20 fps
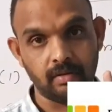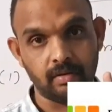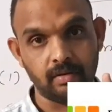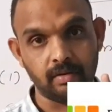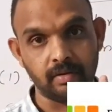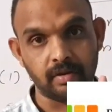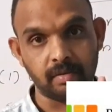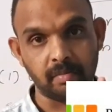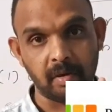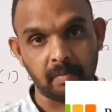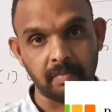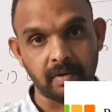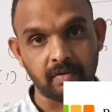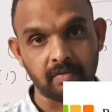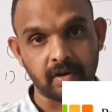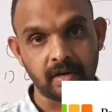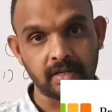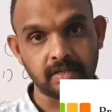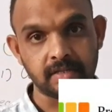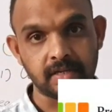do you remember
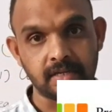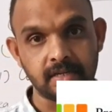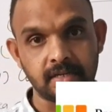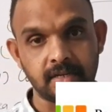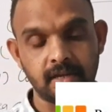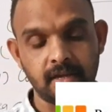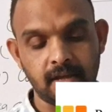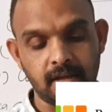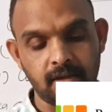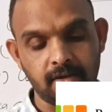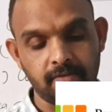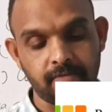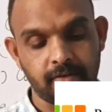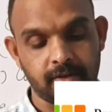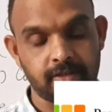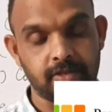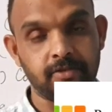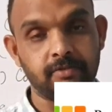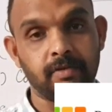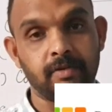what is it?
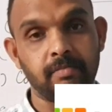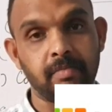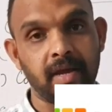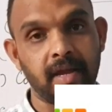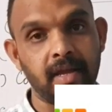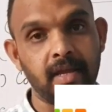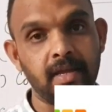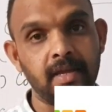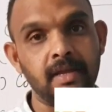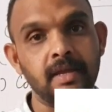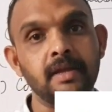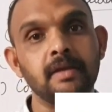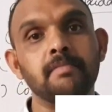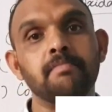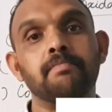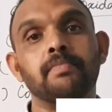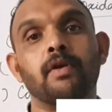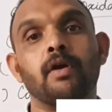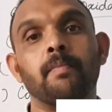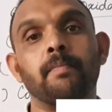First one, by
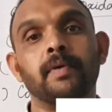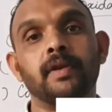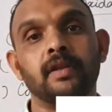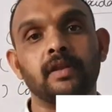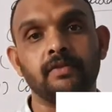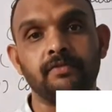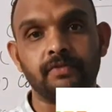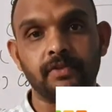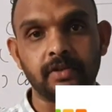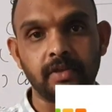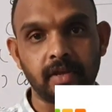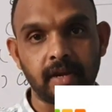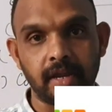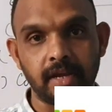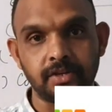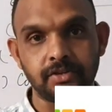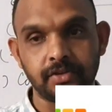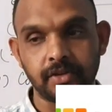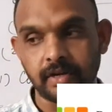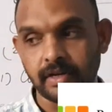proper
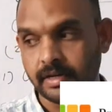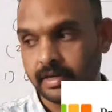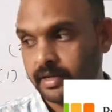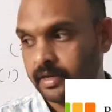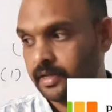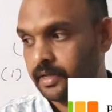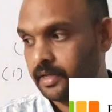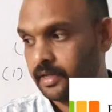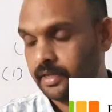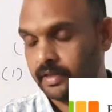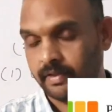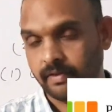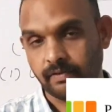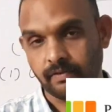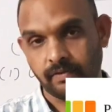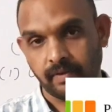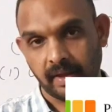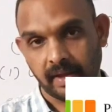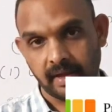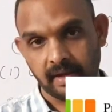refrigeration.
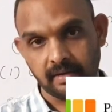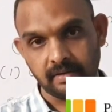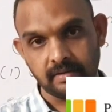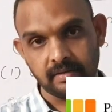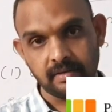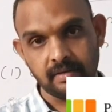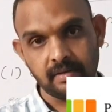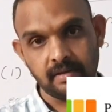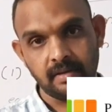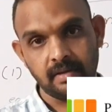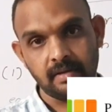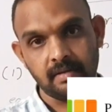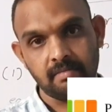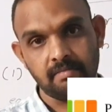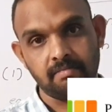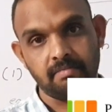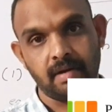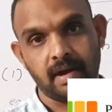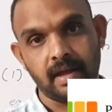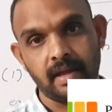Second,
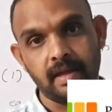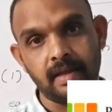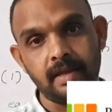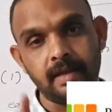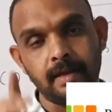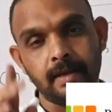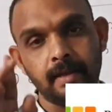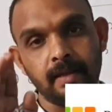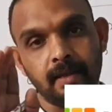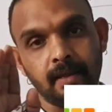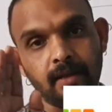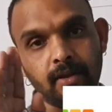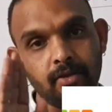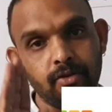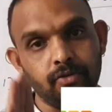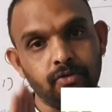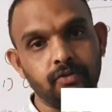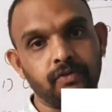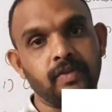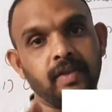by
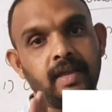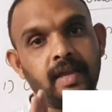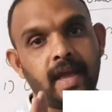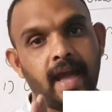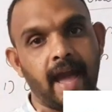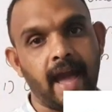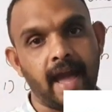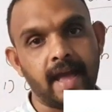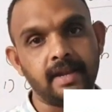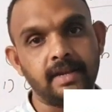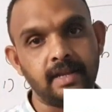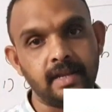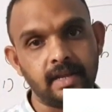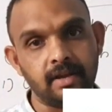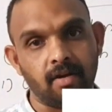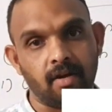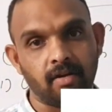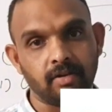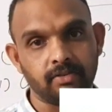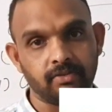using
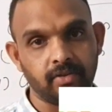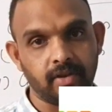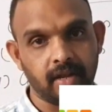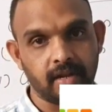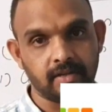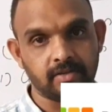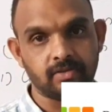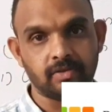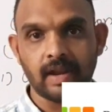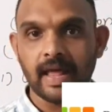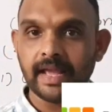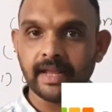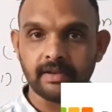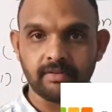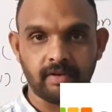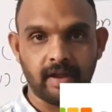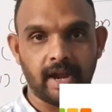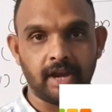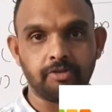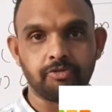antioxidants
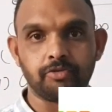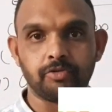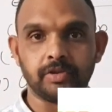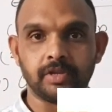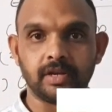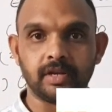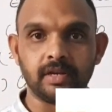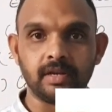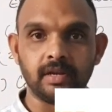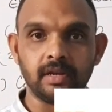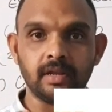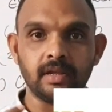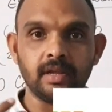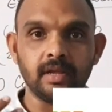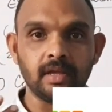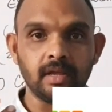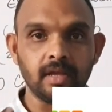like nitrogen,